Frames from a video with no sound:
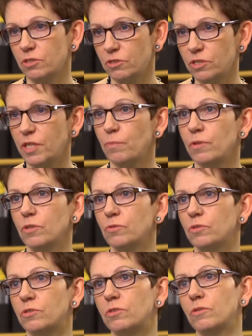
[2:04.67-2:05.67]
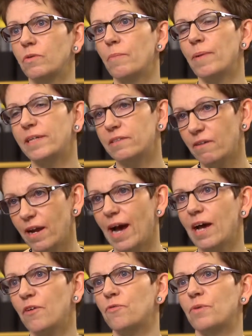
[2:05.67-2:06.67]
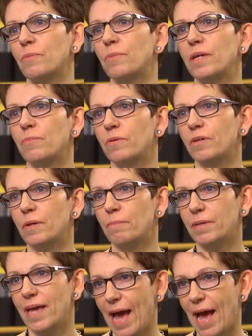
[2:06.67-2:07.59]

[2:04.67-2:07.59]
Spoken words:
contribute to a better life where people can be